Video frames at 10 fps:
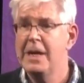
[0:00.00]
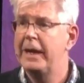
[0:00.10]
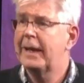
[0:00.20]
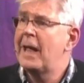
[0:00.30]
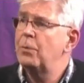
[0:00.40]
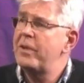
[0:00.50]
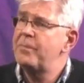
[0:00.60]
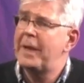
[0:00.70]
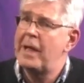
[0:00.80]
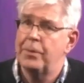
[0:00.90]
And again,
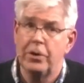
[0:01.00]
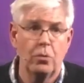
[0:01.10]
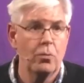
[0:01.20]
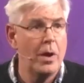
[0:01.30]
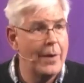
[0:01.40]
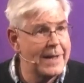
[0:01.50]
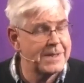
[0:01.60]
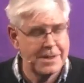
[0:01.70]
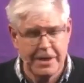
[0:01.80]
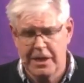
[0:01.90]
we've been able to grow our
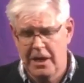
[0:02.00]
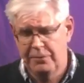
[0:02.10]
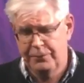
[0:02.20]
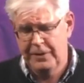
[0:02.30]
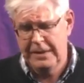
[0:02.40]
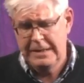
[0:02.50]
staff